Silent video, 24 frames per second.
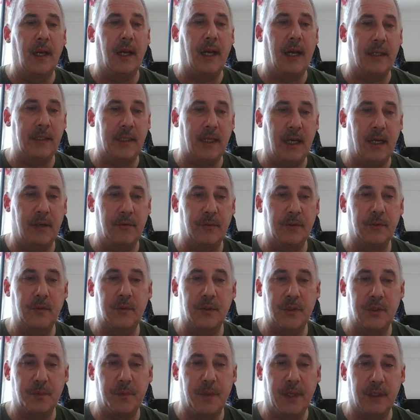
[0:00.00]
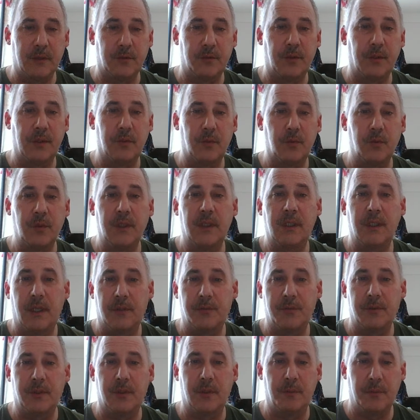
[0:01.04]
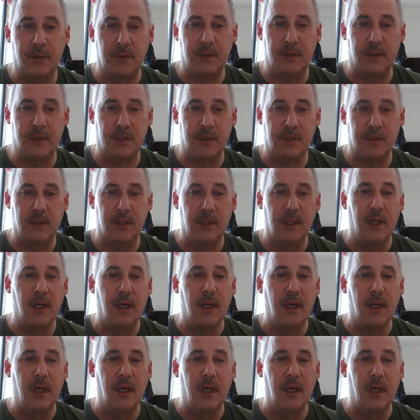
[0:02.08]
and having respect for the real life communities.